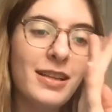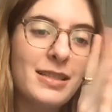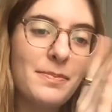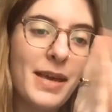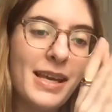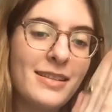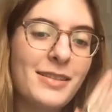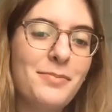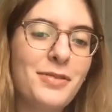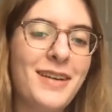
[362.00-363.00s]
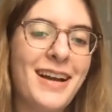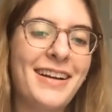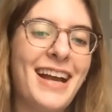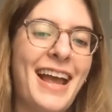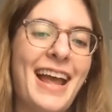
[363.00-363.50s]
Let's make some prayer
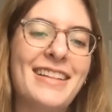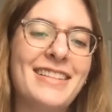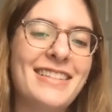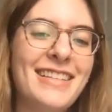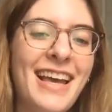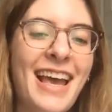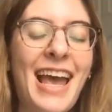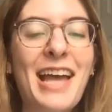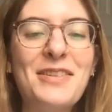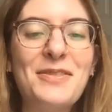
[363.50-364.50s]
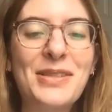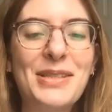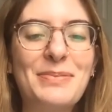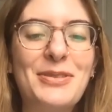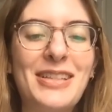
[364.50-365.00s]
hands and do
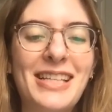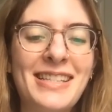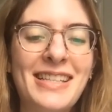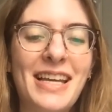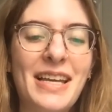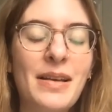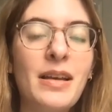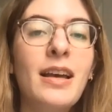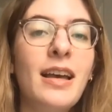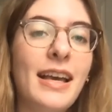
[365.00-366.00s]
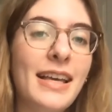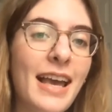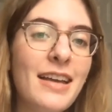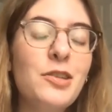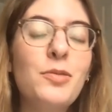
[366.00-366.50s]
some more listening.
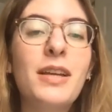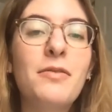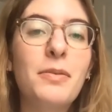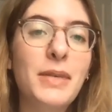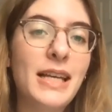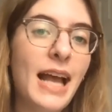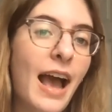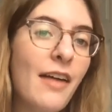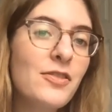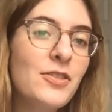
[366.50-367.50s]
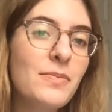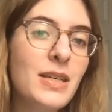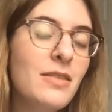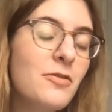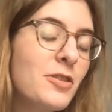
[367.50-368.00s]
Again, you can repeat after
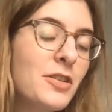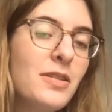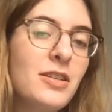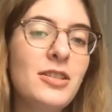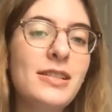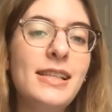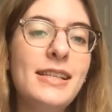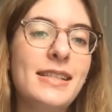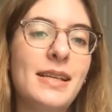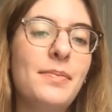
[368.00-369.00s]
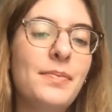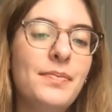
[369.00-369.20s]
me or you can just listen.